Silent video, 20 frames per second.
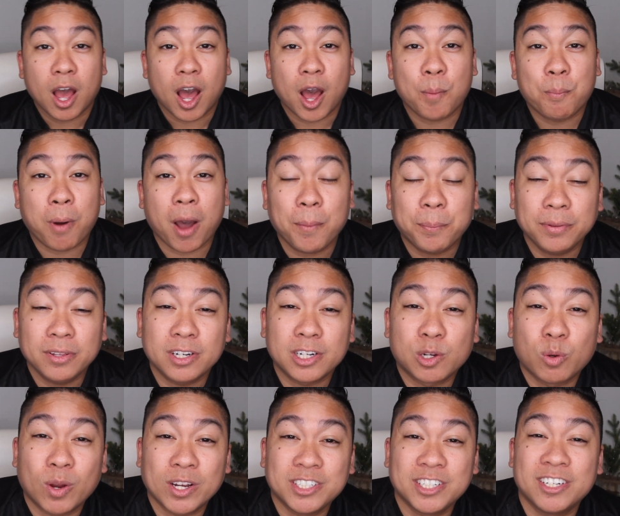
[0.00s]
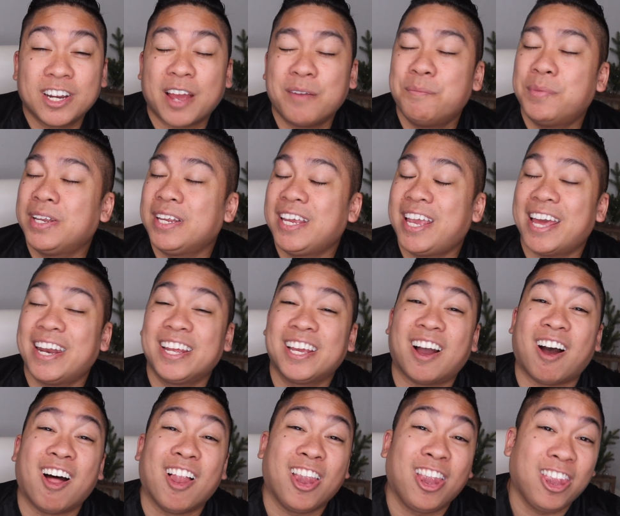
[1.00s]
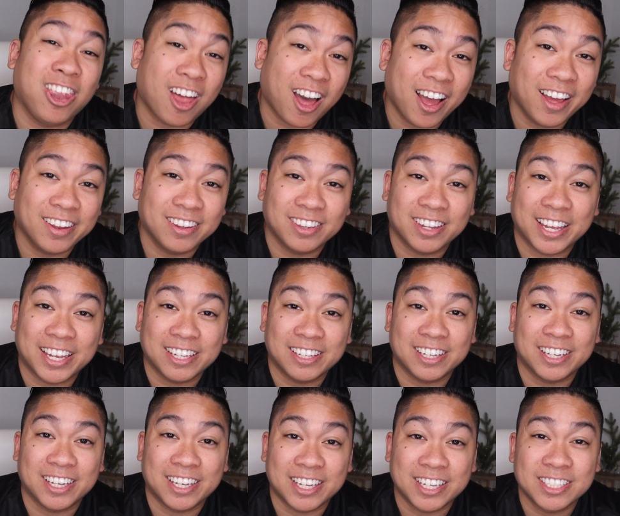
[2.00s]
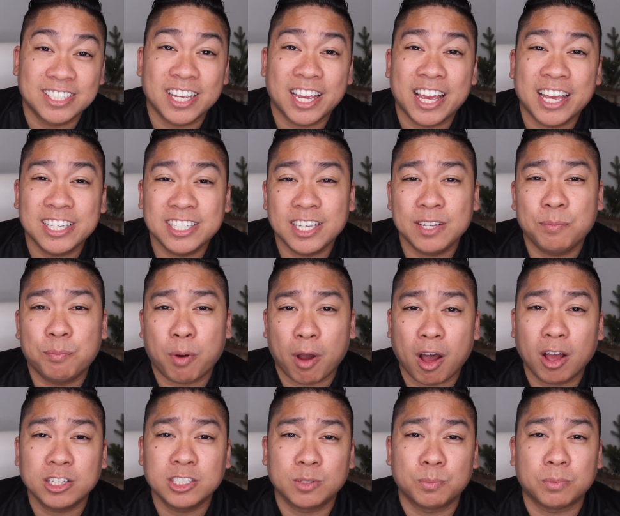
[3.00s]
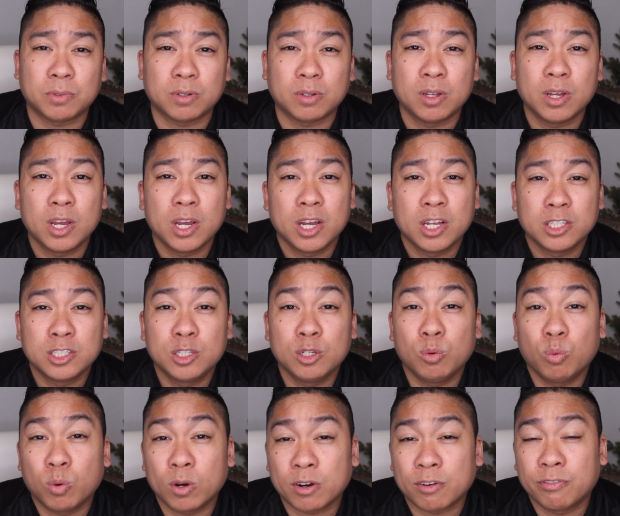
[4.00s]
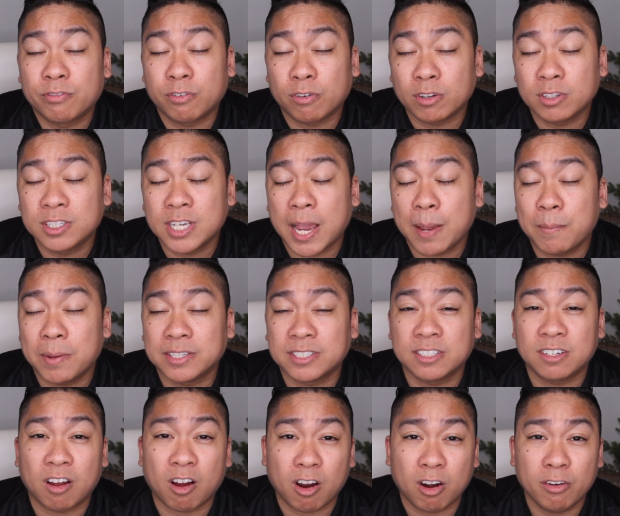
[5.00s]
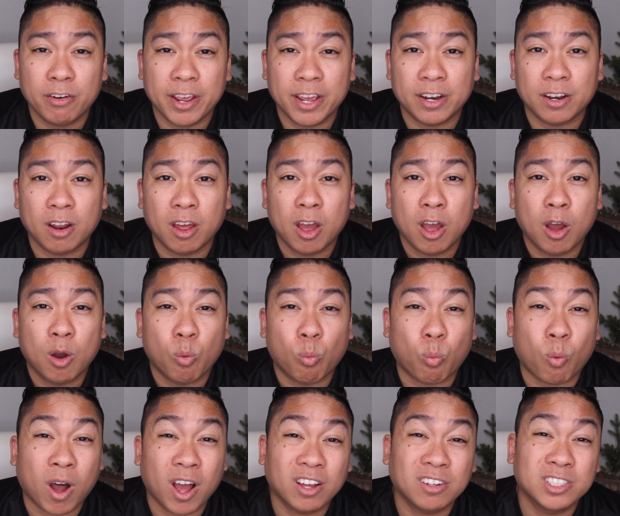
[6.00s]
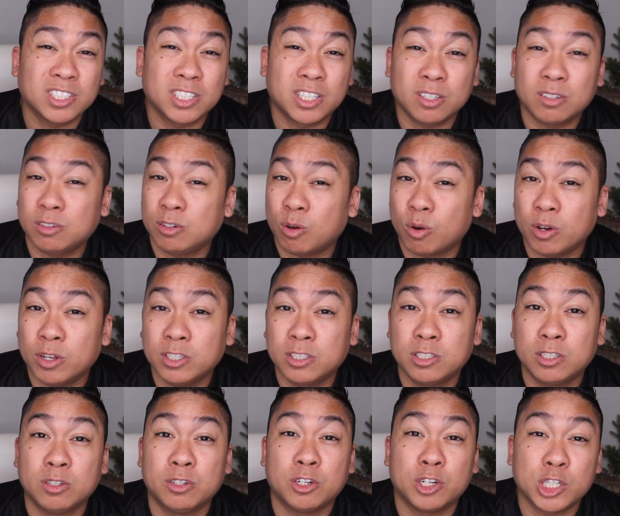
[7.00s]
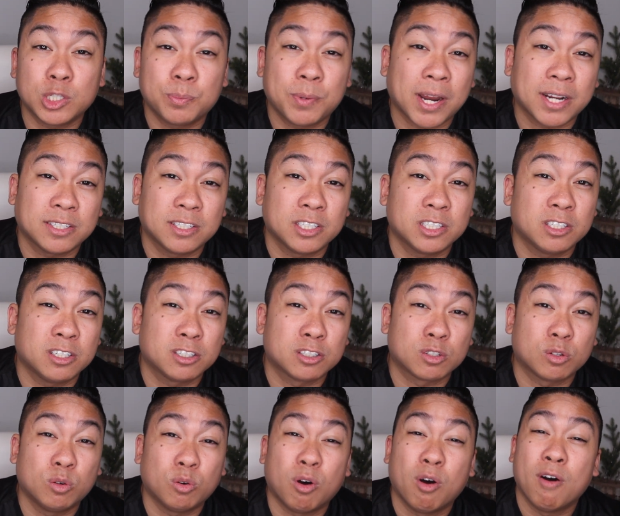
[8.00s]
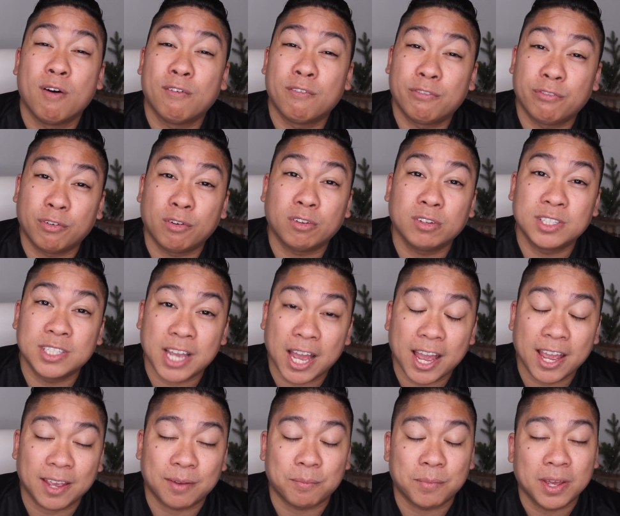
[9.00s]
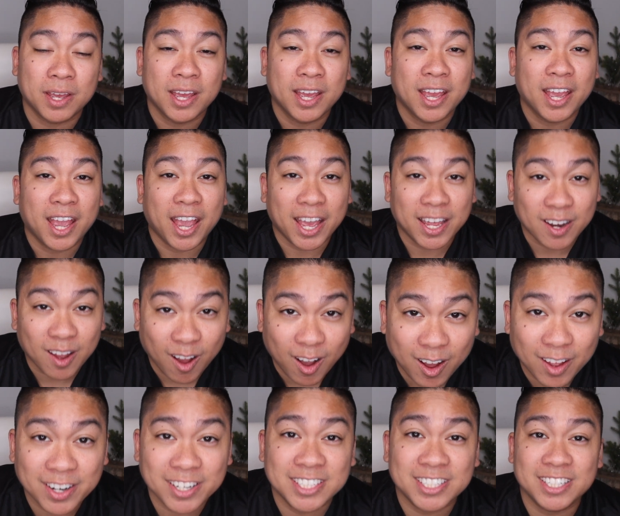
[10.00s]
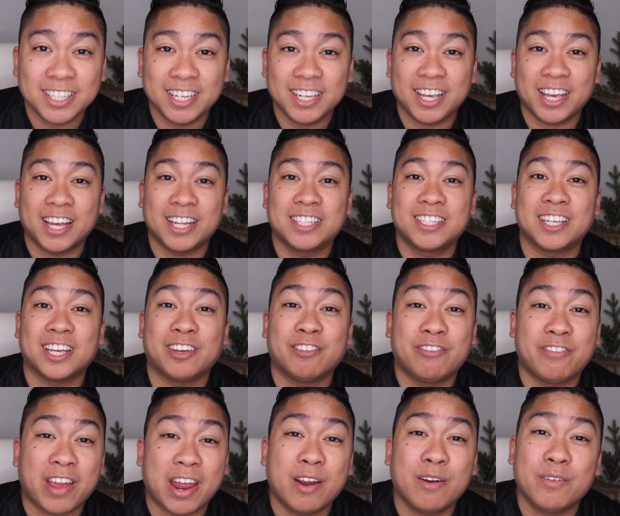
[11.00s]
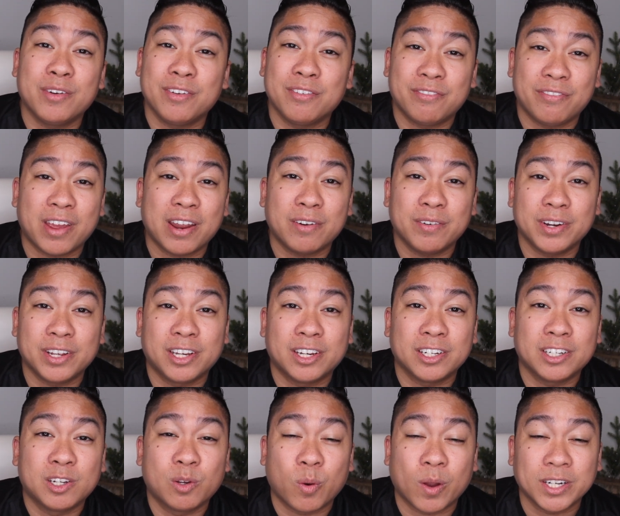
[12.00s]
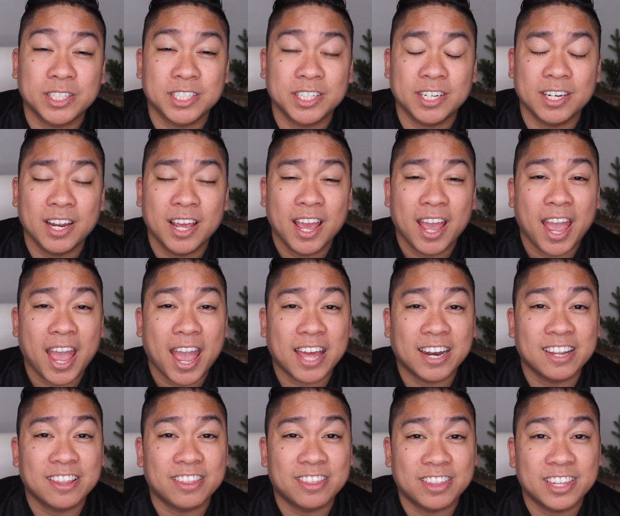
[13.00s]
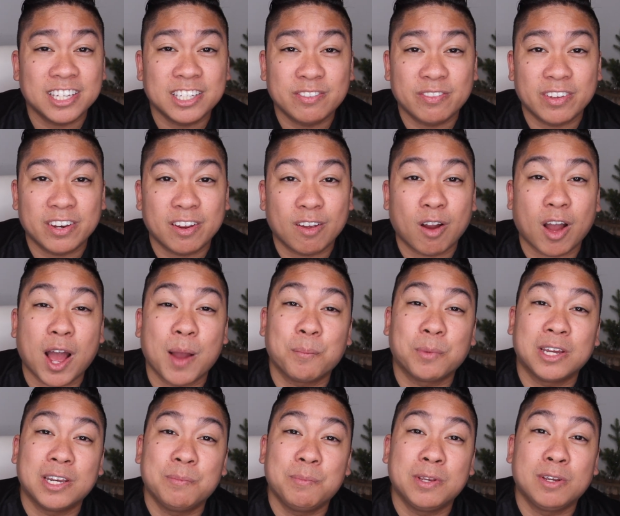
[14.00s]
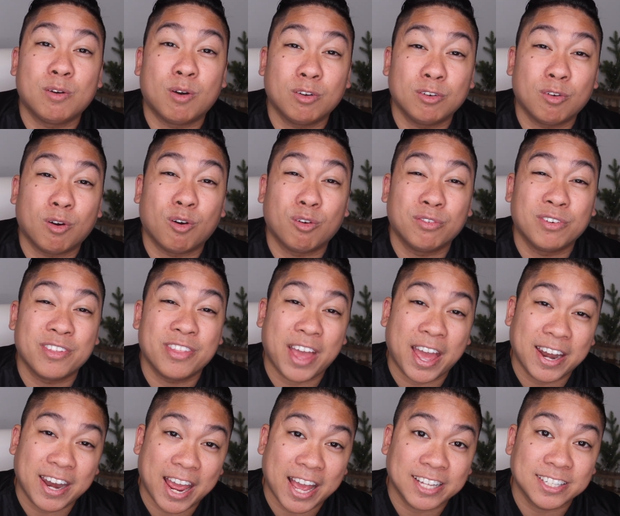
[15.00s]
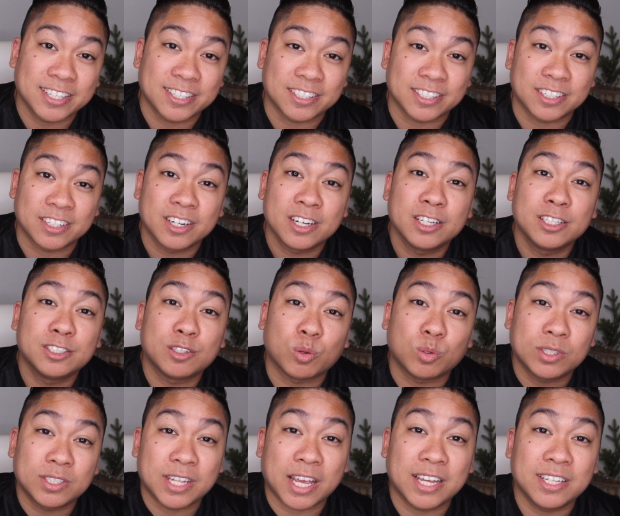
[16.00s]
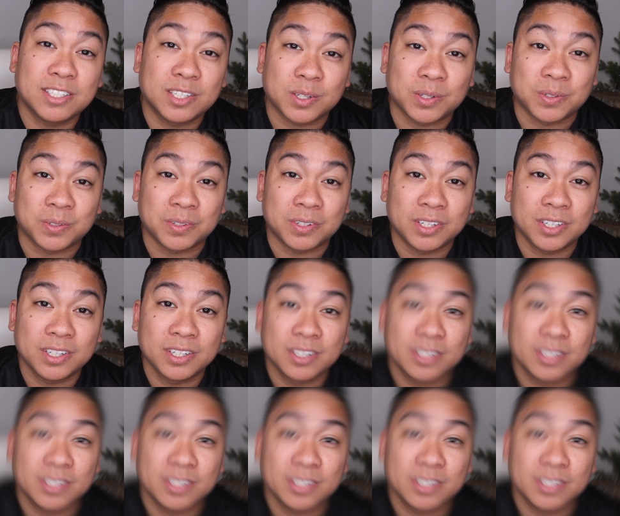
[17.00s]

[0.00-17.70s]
A popular question I've been getting a lot lately is it possible to work full-time as an RN while still going to nurse practitioner school full-time? And honestly, it's a very, very good question. And in this video, I'm going to be going over that answer. So stay tuned.